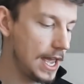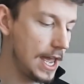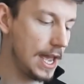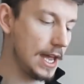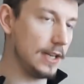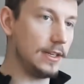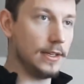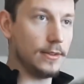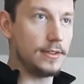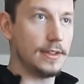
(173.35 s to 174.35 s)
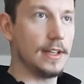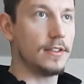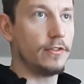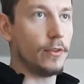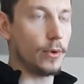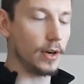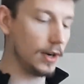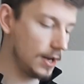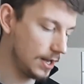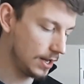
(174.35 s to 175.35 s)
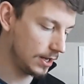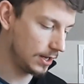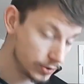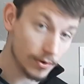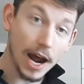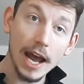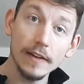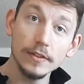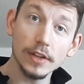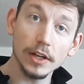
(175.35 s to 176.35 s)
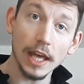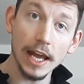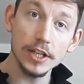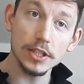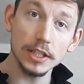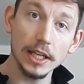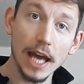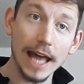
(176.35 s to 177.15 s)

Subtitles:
and use this for drives occasionally.